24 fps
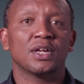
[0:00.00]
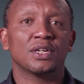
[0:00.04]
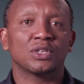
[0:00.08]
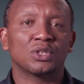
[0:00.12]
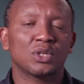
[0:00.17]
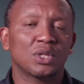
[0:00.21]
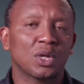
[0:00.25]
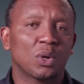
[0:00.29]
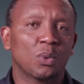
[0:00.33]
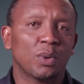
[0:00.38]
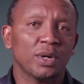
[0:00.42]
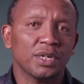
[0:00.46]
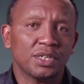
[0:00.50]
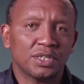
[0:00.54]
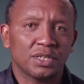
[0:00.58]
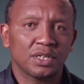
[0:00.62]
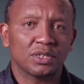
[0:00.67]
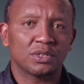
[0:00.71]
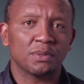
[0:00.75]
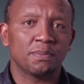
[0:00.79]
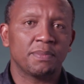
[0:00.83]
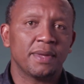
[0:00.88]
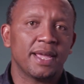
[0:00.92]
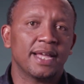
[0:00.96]
So the question
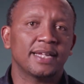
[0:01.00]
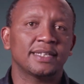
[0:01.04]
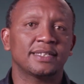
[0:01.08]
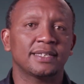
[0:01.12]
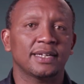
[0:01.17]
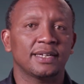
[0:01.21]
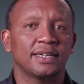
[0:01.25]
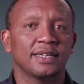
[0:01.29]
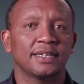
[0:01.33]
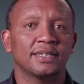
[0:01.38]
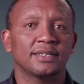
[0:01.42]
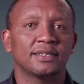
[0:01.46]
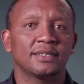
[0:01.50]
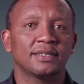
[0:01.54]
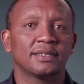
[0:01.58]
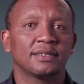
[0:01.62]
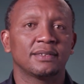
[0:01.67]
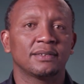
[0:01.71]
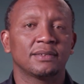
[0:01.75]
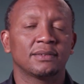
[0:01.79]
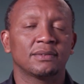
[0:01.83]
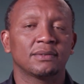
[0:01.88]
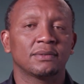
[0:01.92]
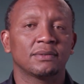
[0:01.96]
to be answered is,
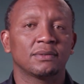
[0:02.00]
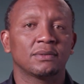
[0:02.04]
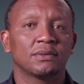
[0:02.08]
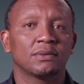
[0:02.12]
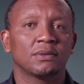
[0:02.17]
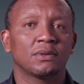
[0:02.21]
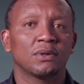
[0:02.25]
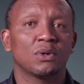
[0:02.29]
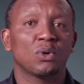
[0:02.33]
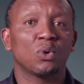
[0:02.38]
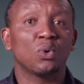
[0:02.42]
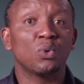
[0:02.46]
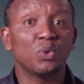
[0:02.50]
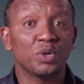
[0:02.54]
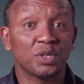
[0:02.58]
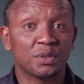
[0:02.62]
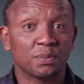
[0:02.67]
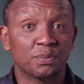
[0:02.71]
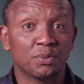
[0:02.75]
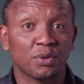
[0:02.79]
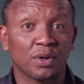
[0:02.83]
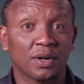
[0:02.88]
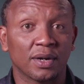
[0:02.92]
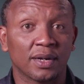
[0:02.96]
who is
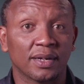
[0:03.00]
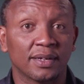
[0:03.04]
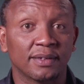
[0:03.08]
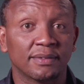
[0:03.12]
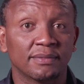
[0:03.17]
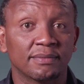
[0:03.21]
poor?